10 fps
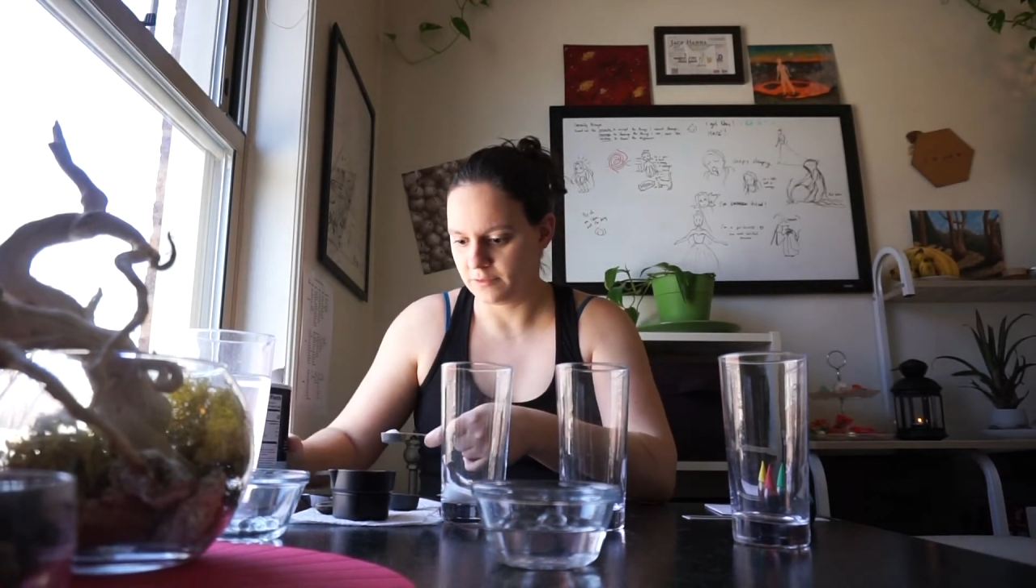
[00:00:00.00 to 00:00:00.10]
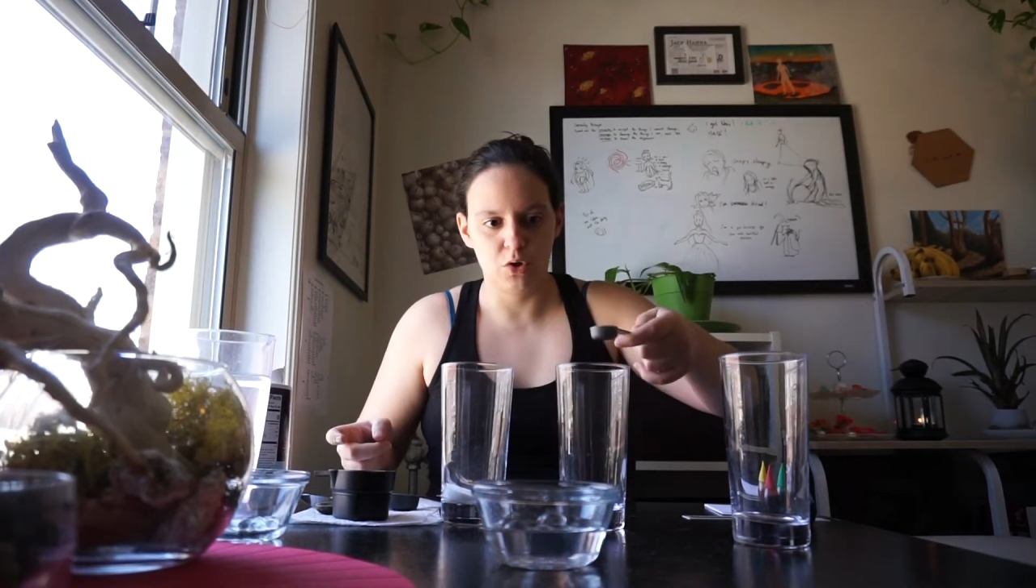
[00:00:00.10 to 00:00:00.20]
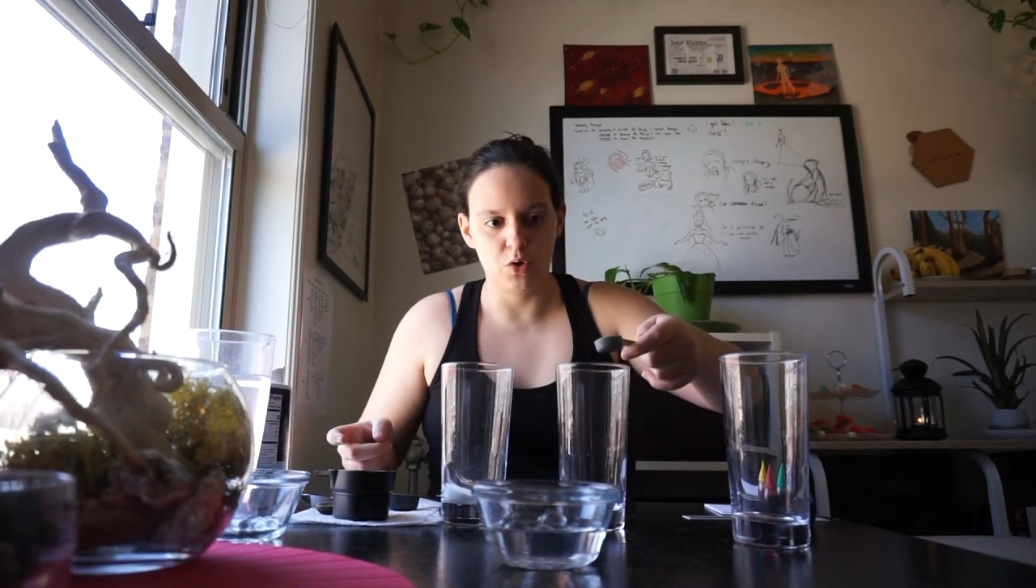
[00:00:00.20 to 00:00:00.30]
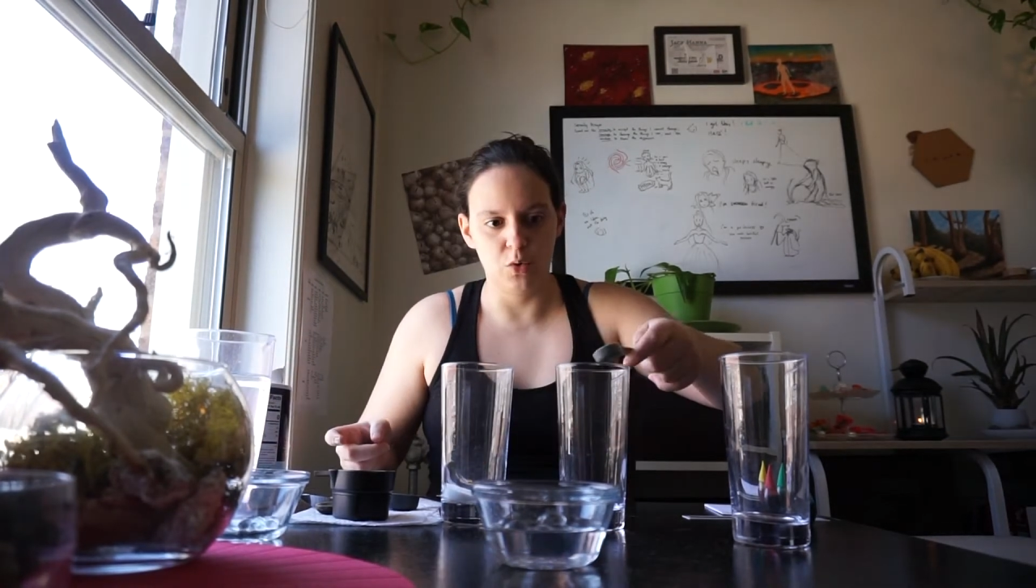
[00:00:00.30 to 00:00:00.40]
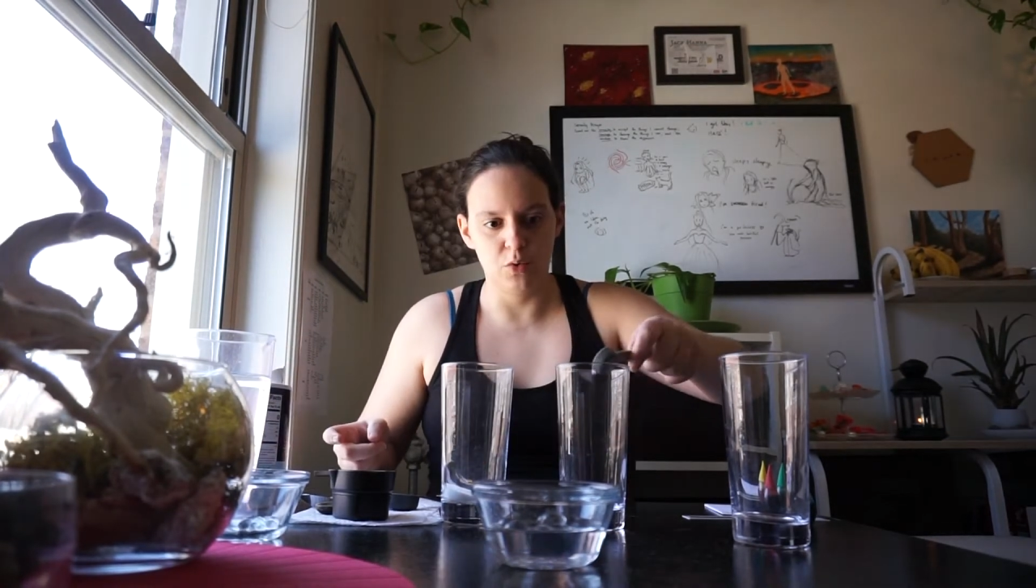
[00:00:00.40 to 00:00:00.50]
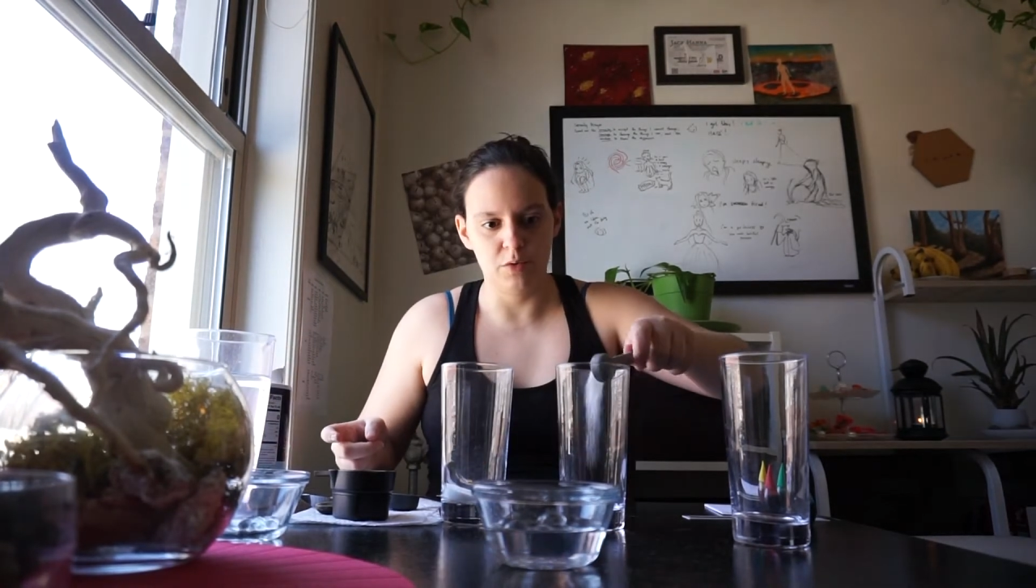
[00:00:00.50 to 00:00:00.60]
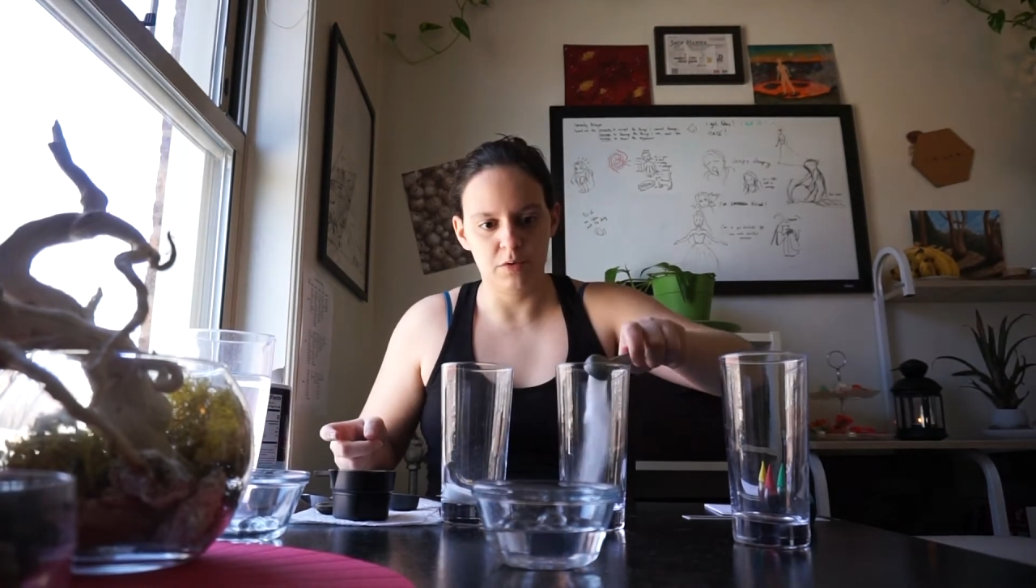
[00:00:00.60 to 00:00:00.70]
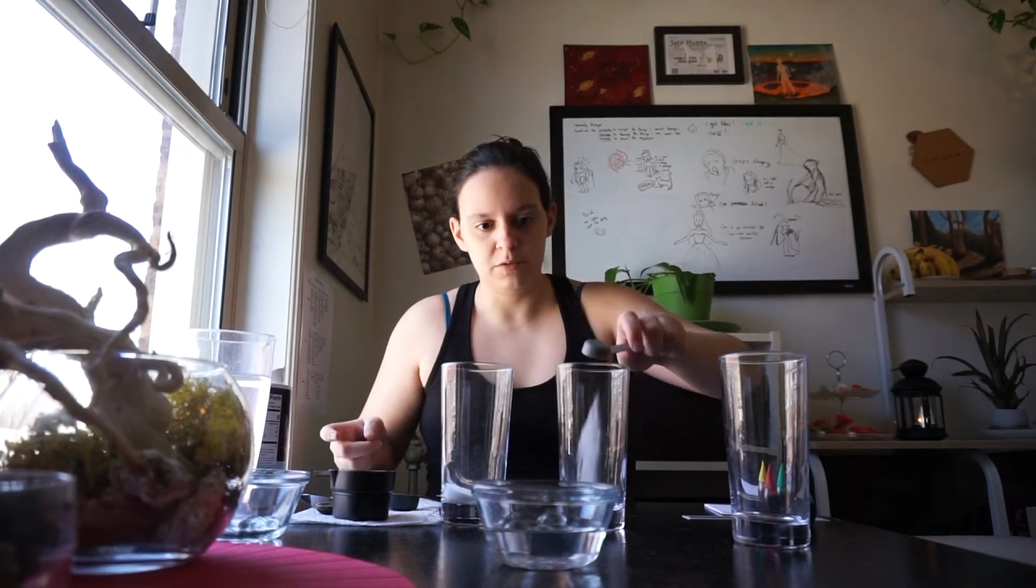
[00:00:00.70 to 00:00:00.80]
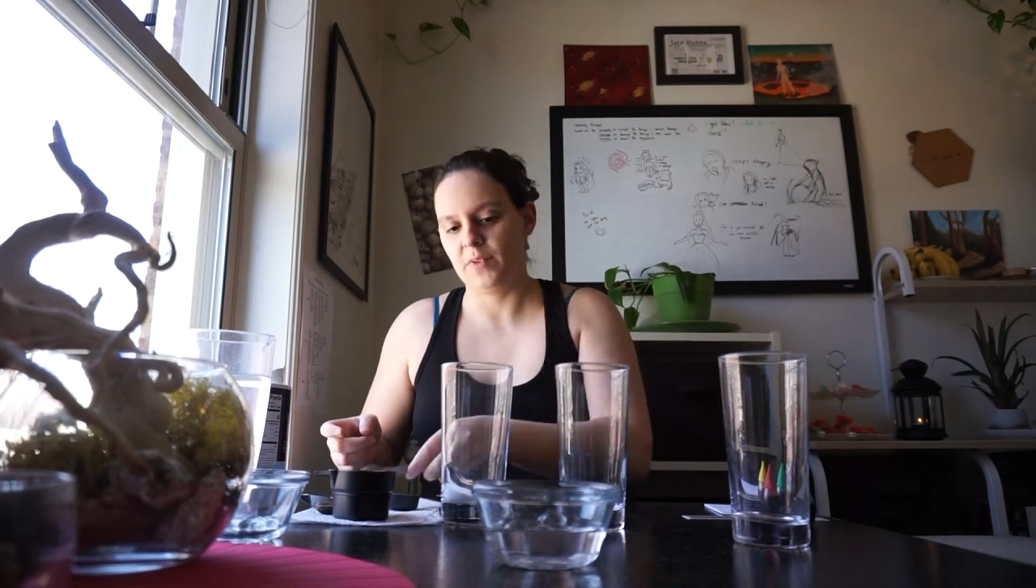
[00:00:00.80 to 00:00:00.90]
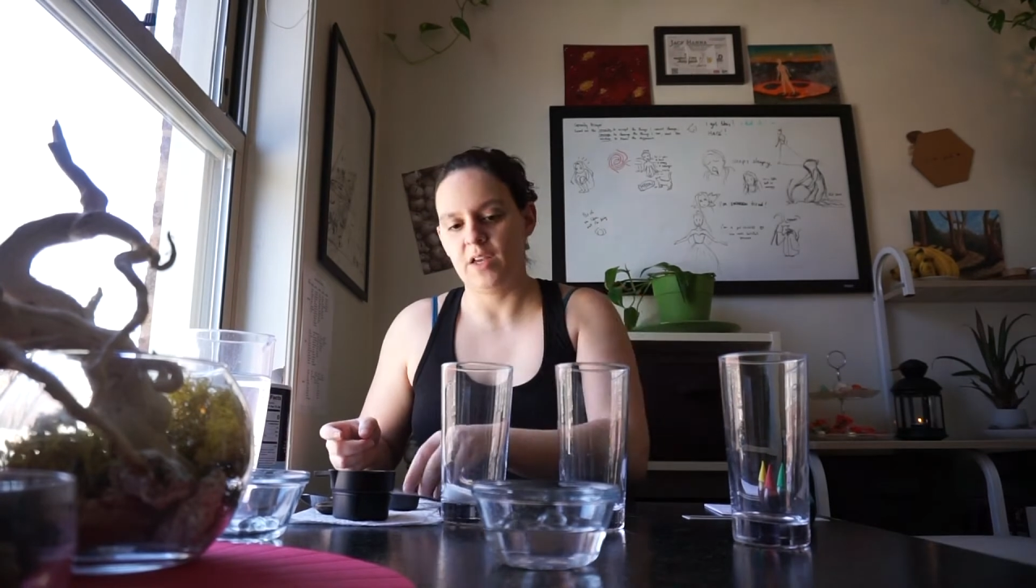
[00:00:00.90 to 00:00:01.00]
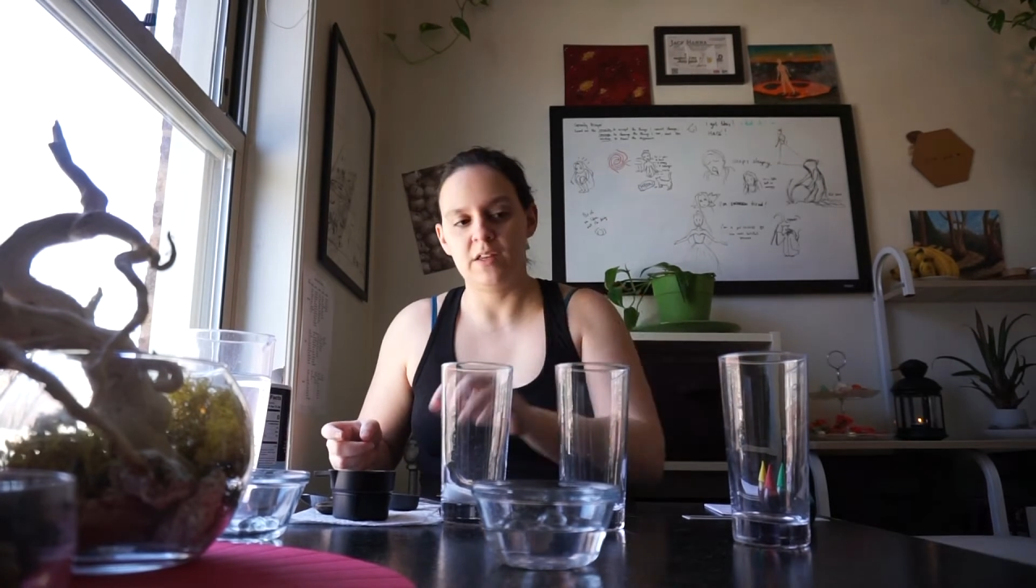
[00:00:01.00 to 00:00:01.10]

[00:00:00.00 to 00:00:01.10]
Cool. And